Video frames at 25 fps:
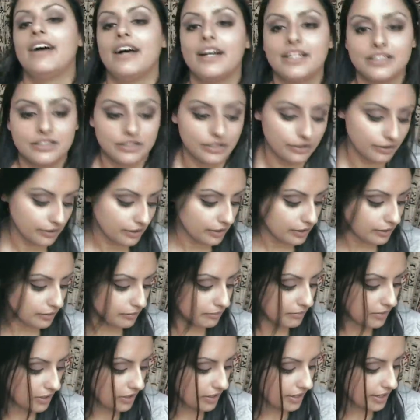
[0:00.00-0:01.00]
I took
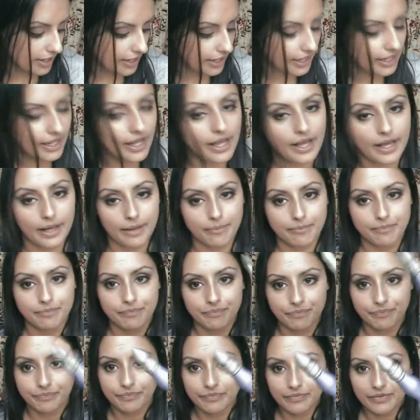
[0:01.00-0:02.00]
my
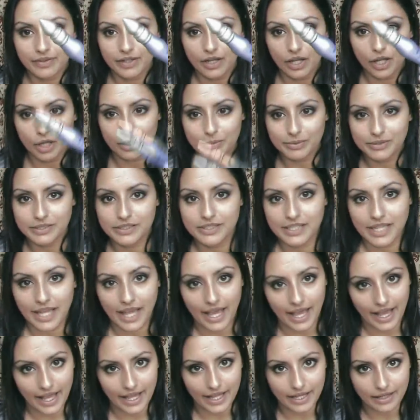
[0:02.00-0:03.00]
Urban
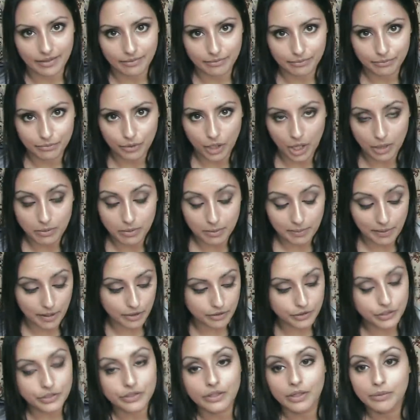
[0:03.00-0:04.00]
Decay primer
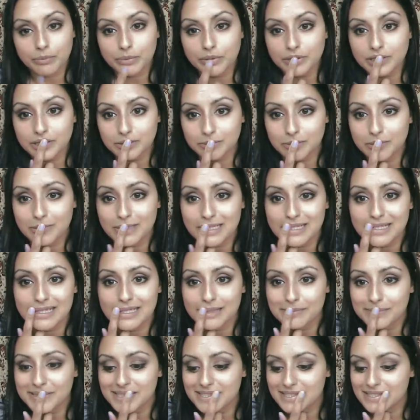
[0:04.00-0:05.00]
potion, I put some on my
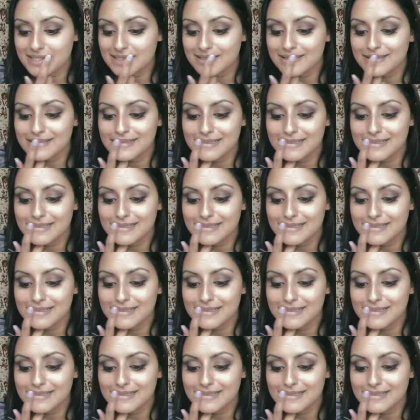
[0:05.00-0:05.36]
lips,